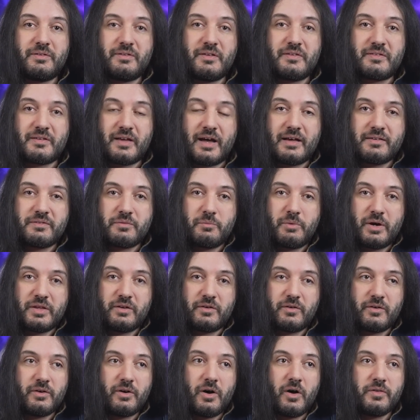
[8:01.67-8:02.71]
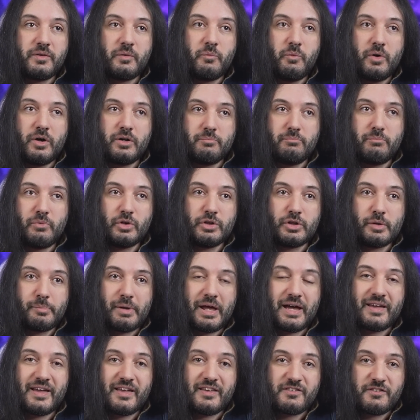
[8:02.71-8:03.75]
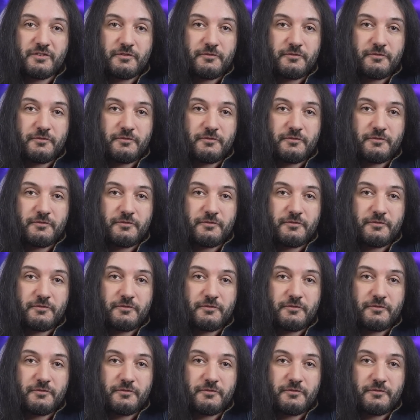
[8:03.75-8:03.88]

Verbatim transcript: discuss whether or not the word multiply is